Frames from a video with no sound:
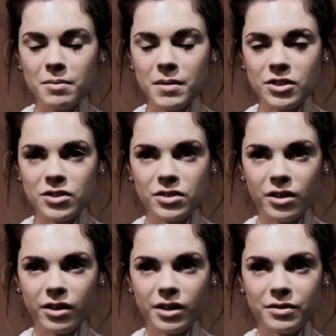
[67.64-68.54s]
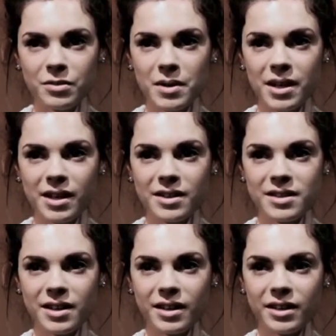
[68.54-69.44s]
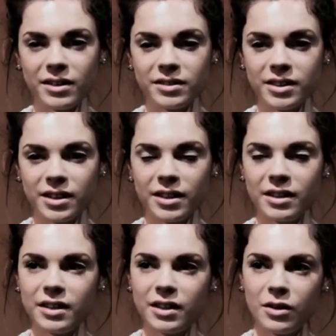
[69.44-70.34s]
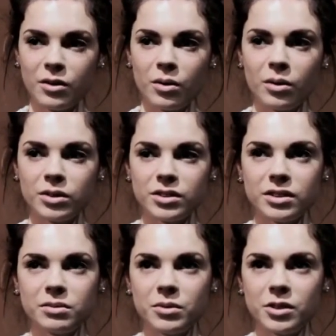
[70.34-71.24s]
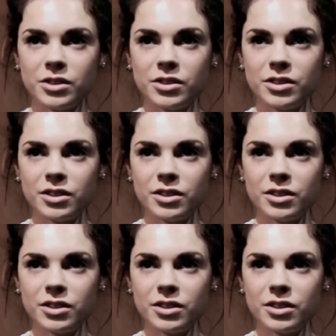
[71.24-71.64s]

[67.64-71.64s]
It just started for me as like a little diet that I thought would